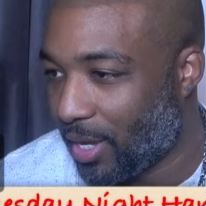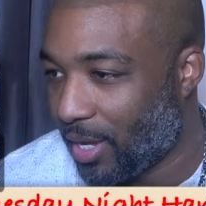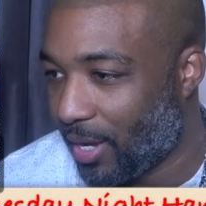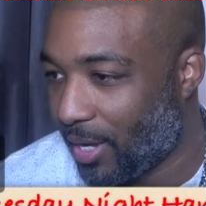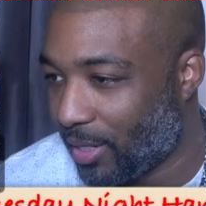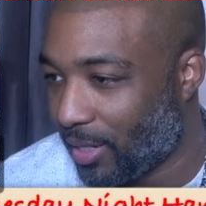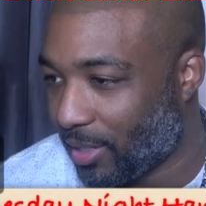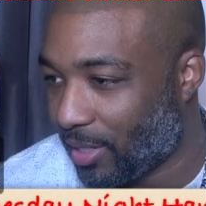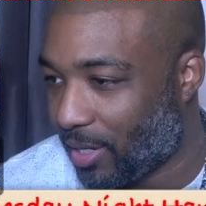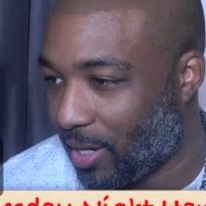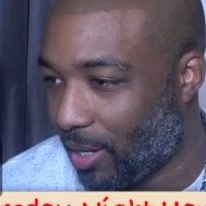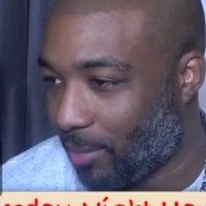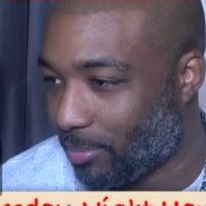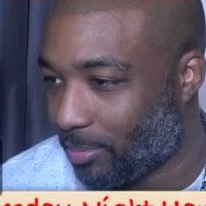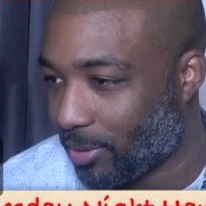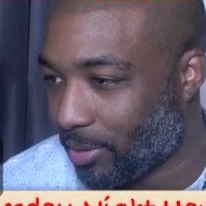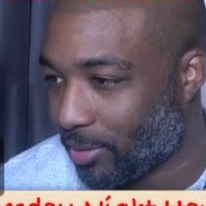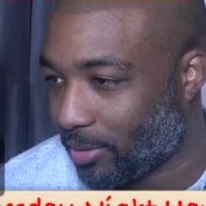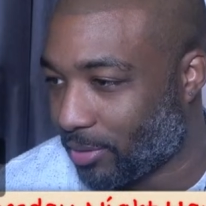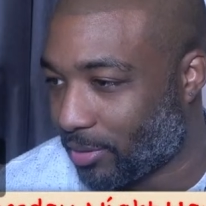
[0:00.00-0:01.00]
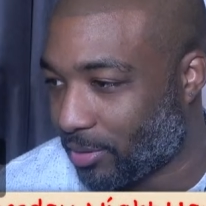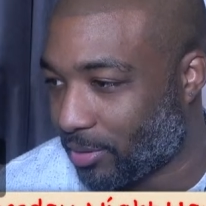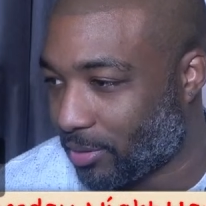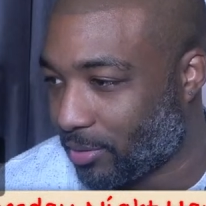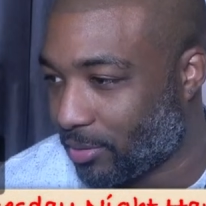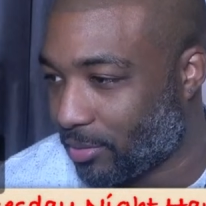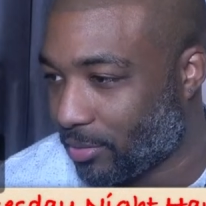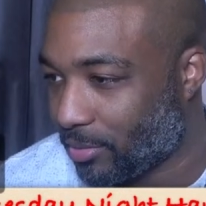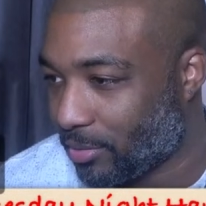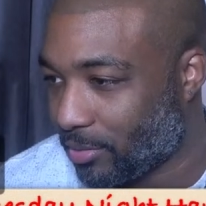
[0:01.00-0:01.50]
Helicopters.
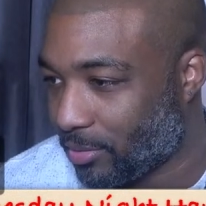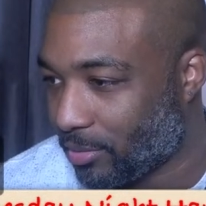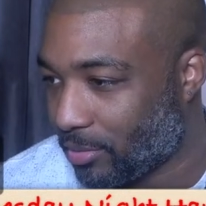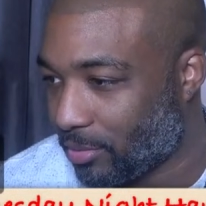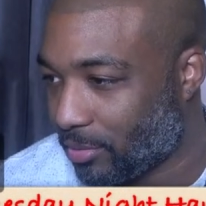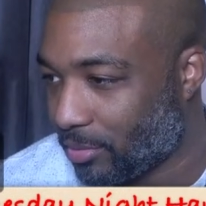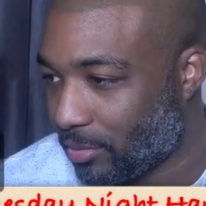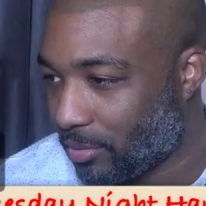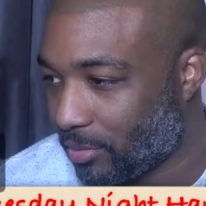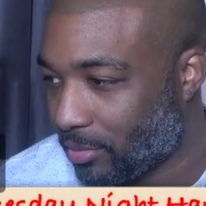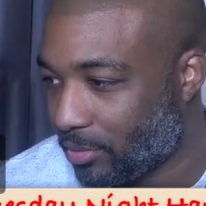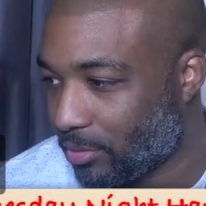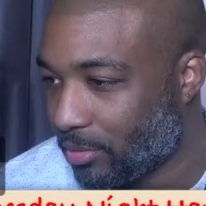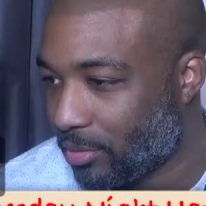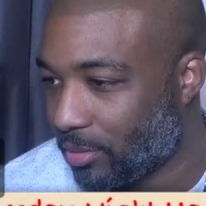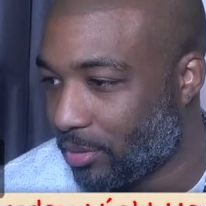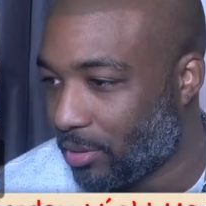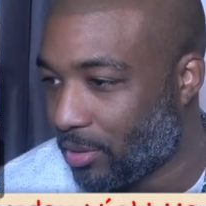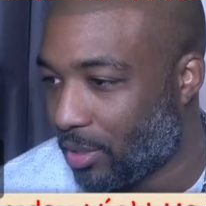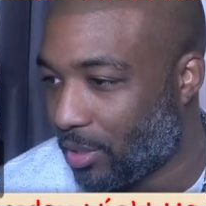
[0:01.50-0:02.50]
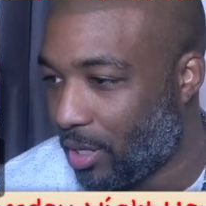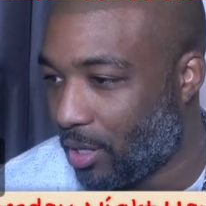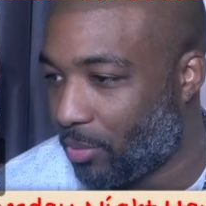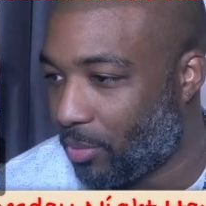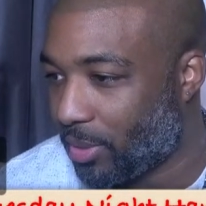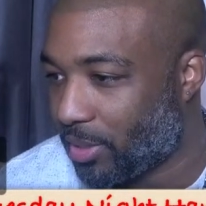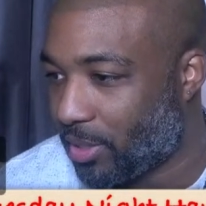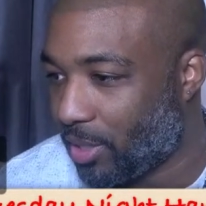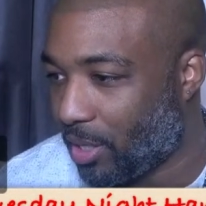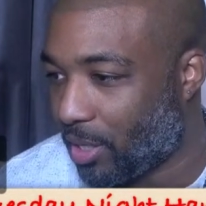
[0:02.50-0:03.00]
Are
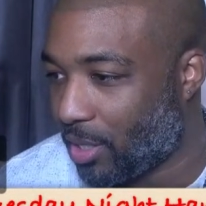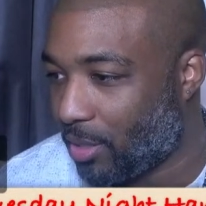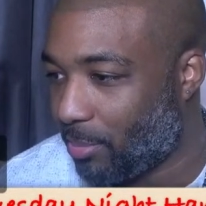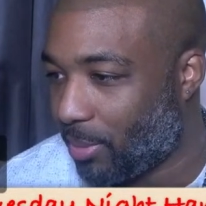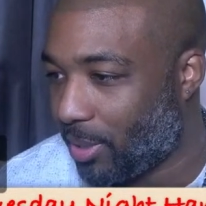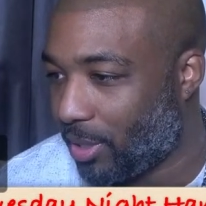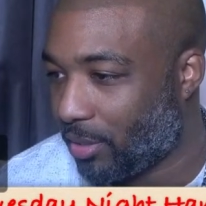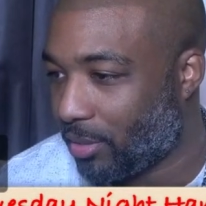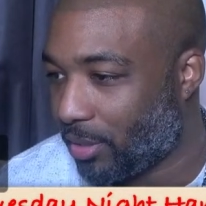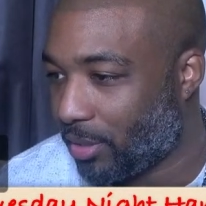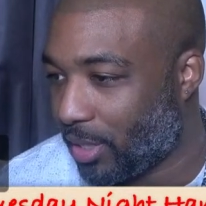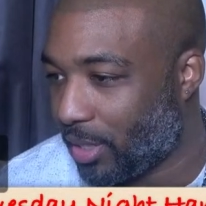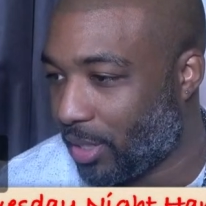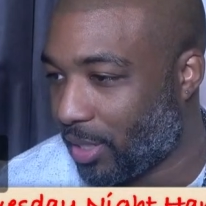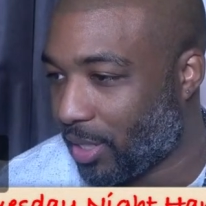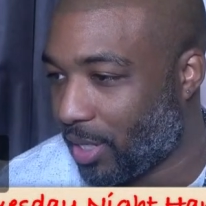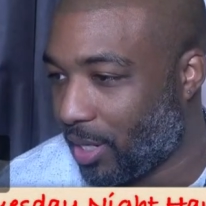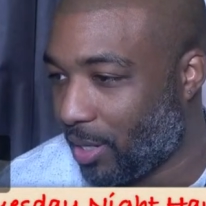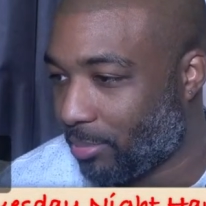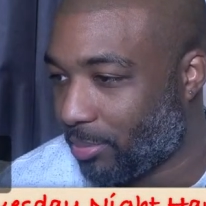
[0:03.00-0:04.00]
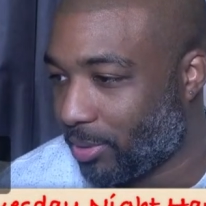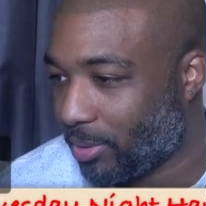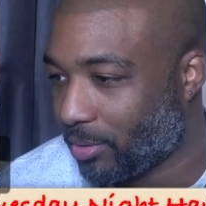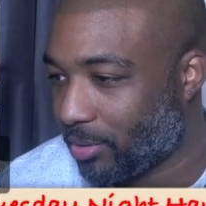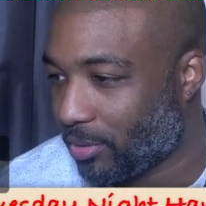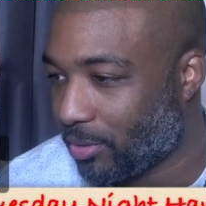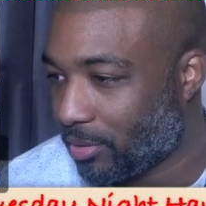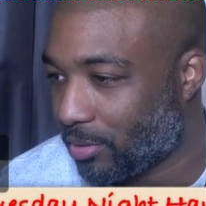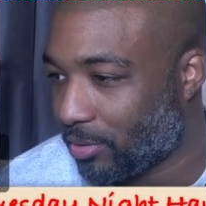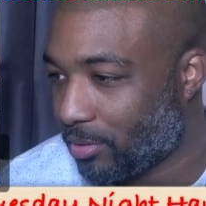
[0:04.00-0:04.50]
we talking about
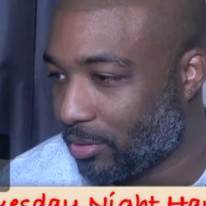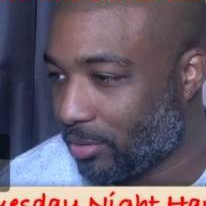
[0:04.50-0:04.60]
helicopters?